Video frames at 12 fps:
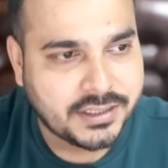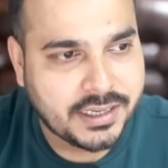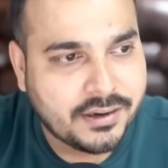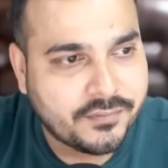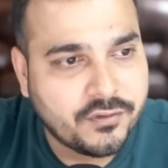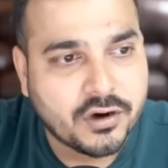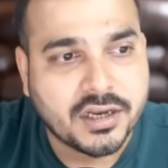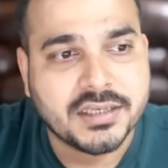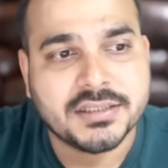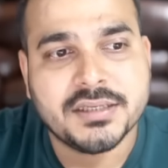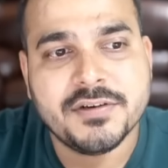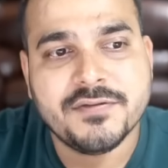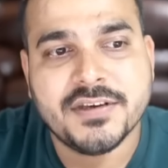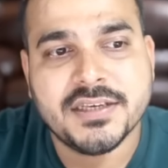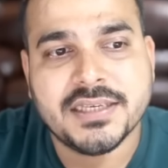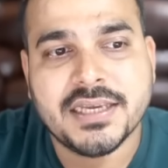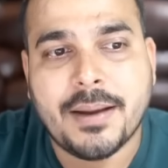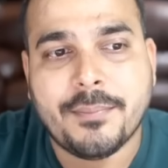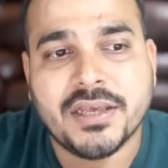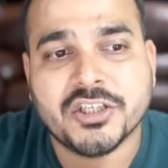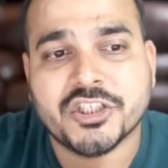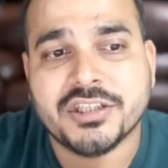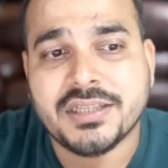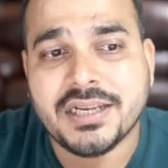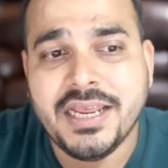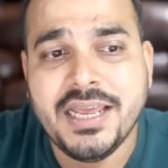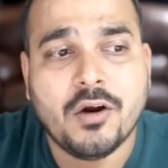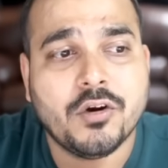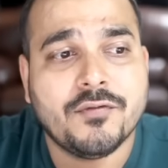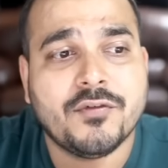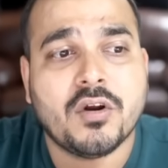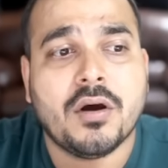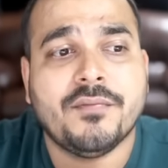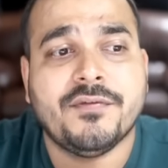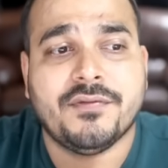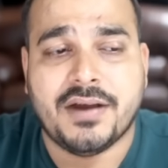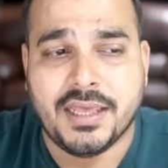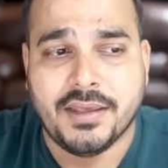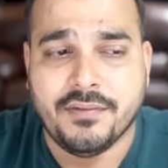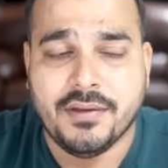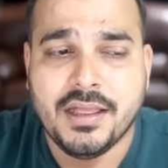that for customer facing application three out of top five